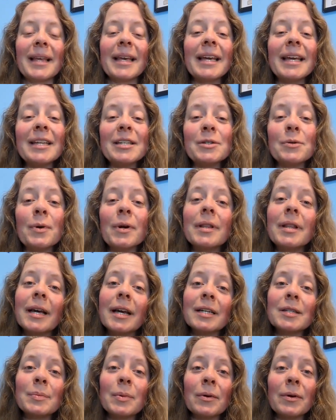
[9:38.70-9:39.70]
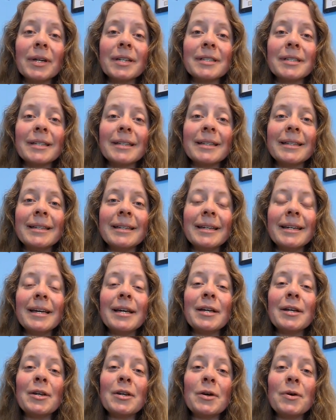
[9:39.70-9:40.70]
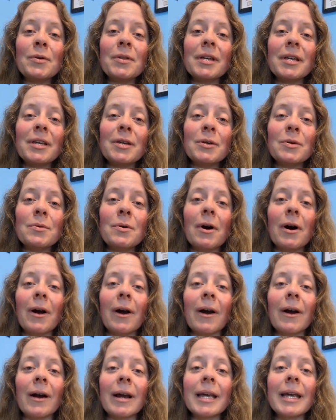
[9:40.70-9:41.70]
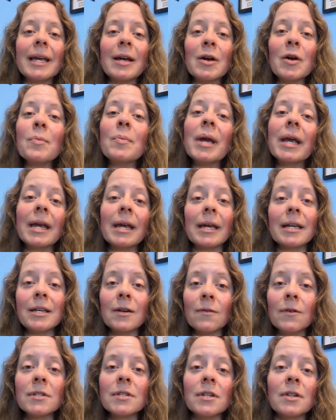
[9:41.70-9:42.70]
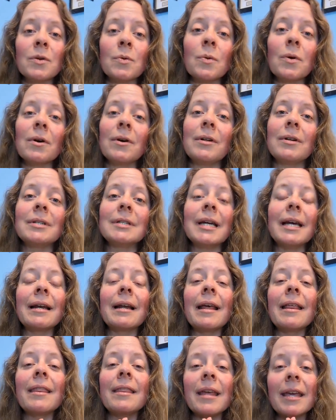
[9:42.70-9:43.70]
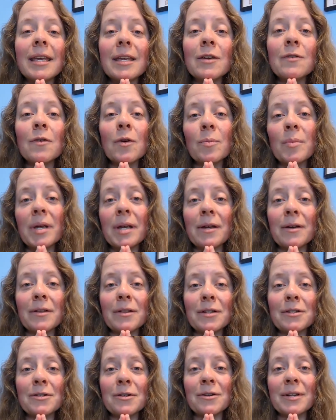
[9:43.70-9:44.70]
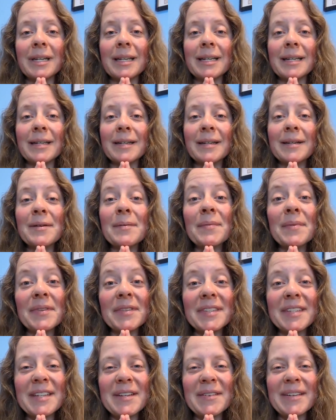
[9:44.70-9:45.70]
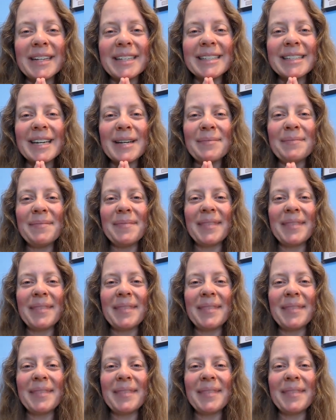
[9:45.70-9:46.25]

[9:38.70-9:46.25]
Enjoy the exploration. Know that you are here making a difference in the world, and I thank you for being on the journey. We'll see you next time.